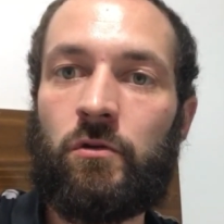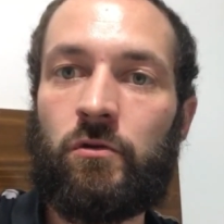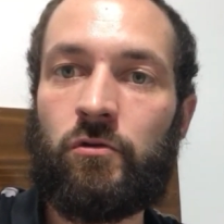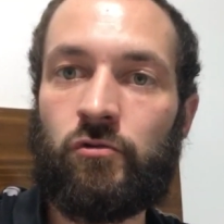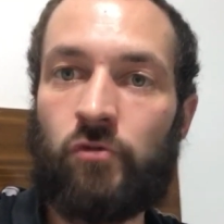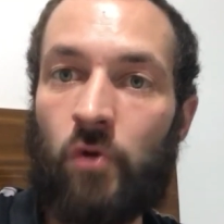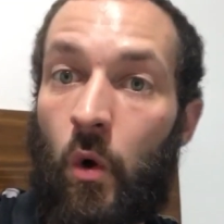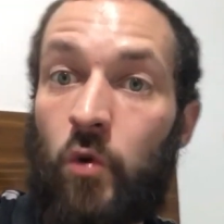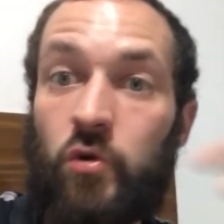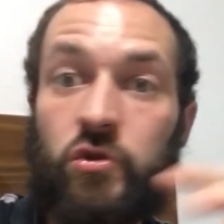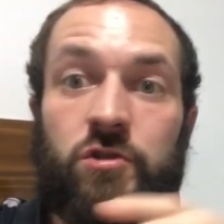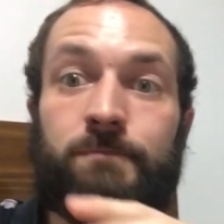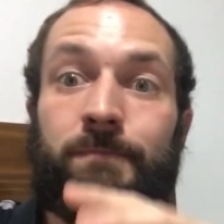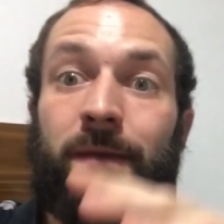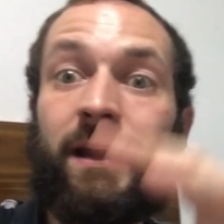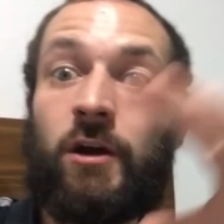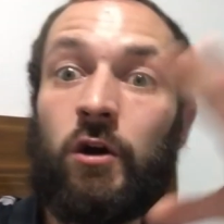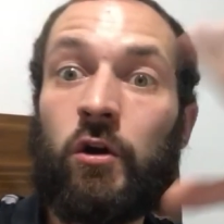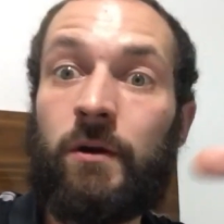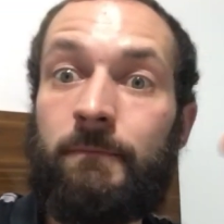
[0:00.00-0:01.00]
grows
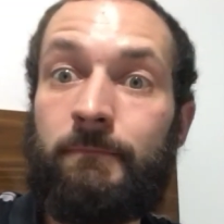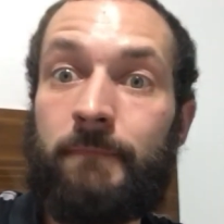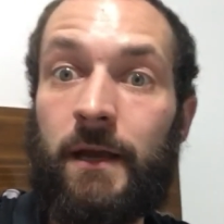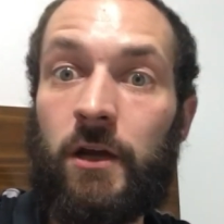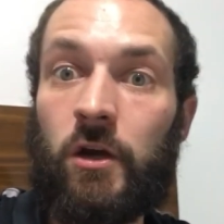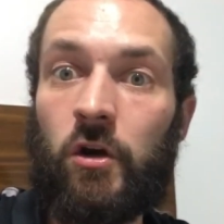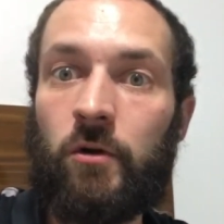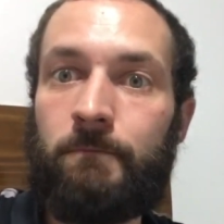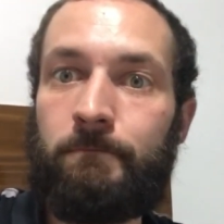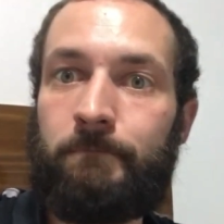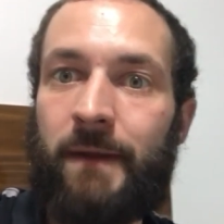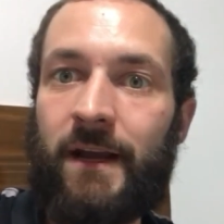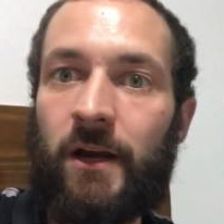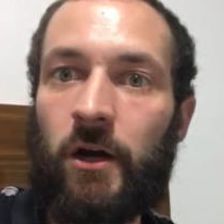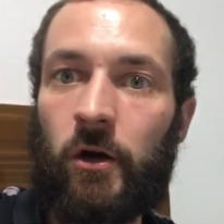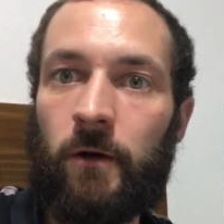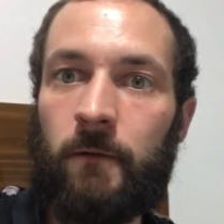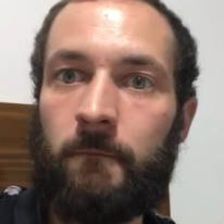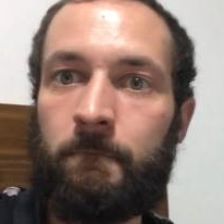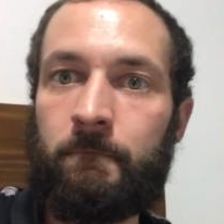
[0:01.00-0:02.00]
bigger and bigger and
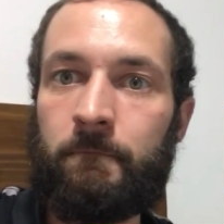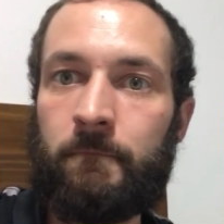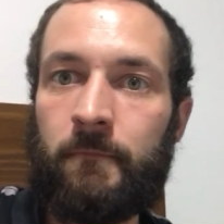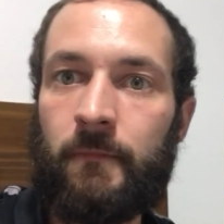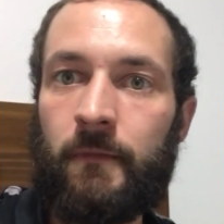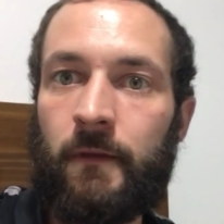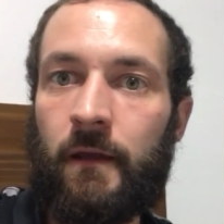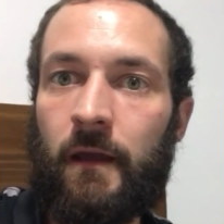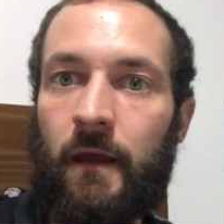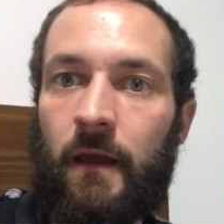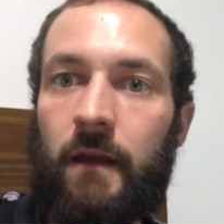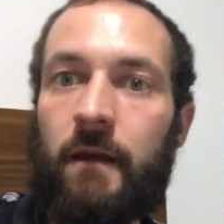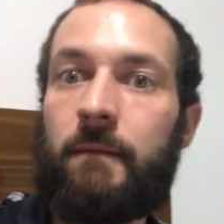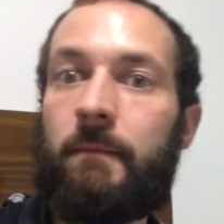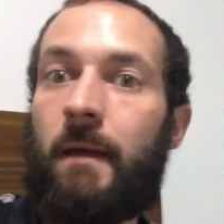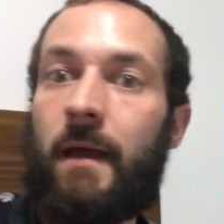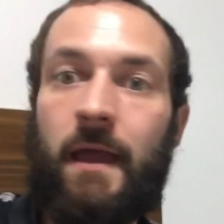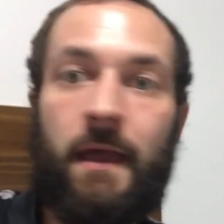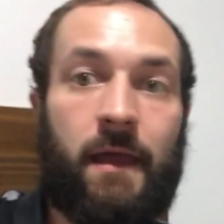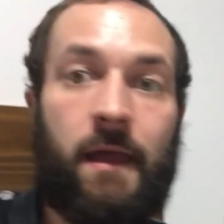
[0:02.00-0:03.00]
bigger. And
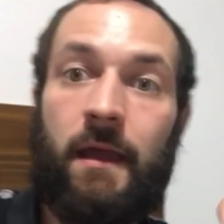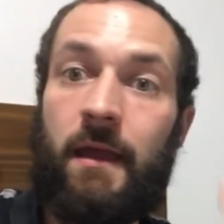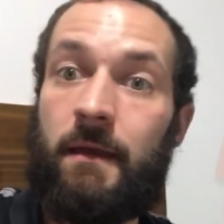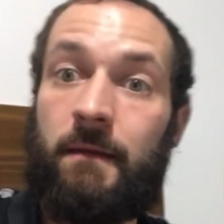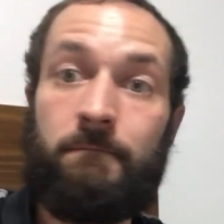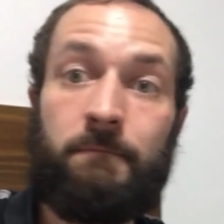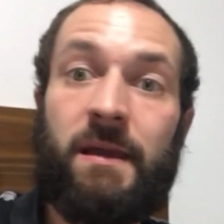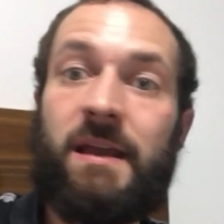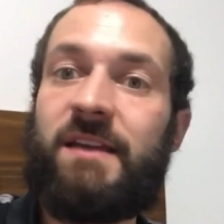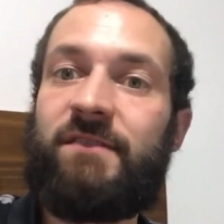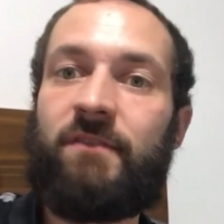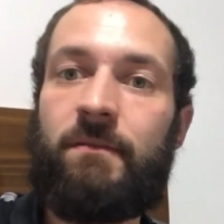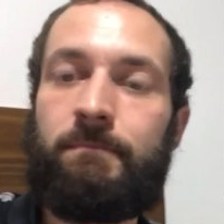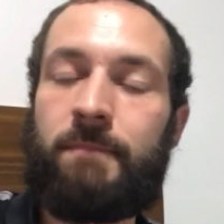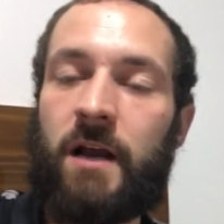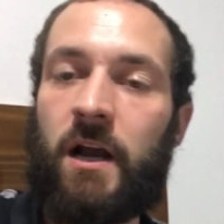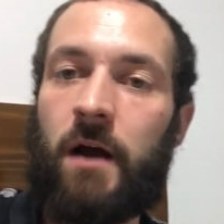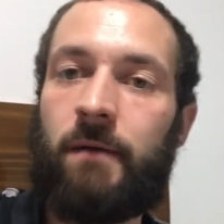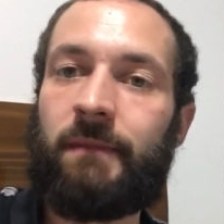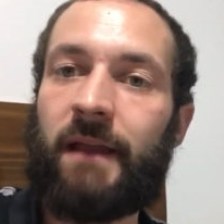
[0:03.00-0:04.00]
it may even
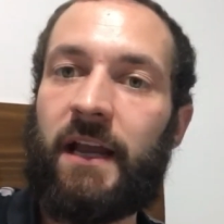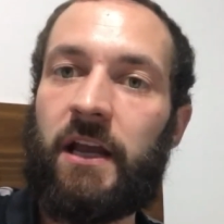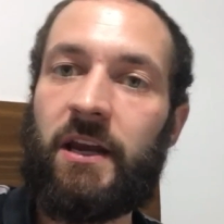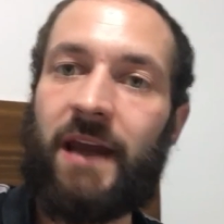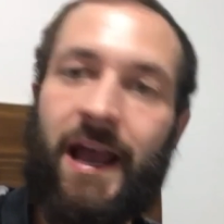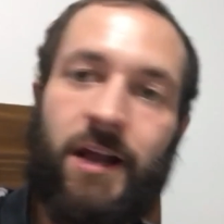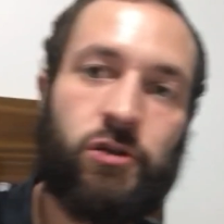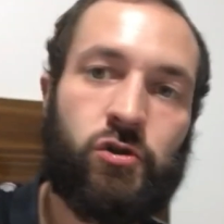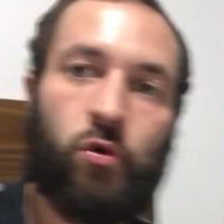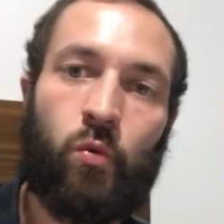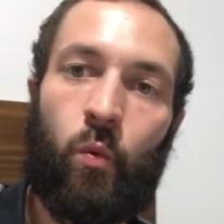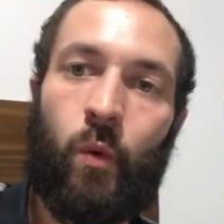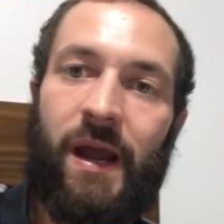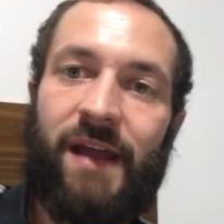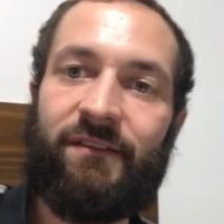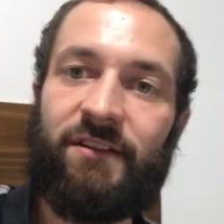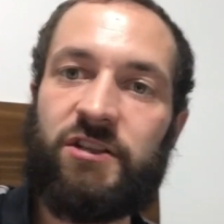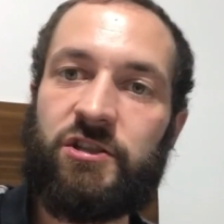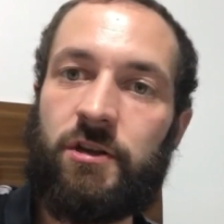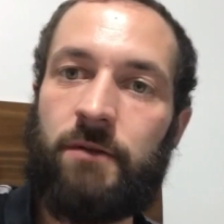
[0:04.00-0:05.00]
become like an actual
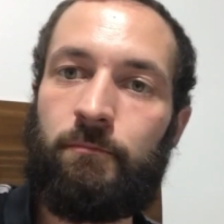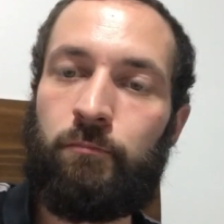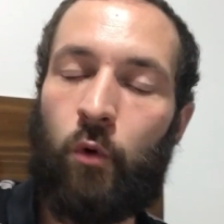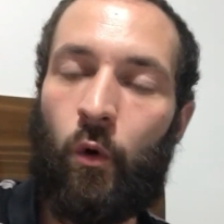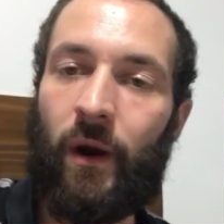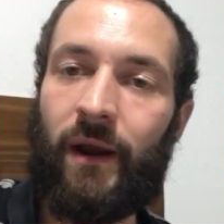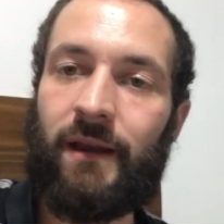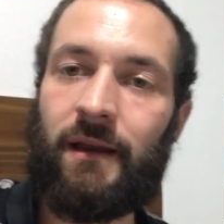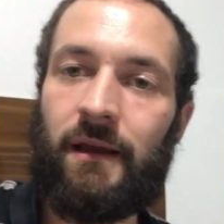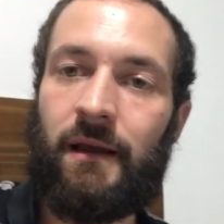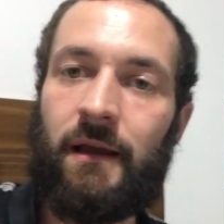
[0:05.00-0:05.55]
wave at some point.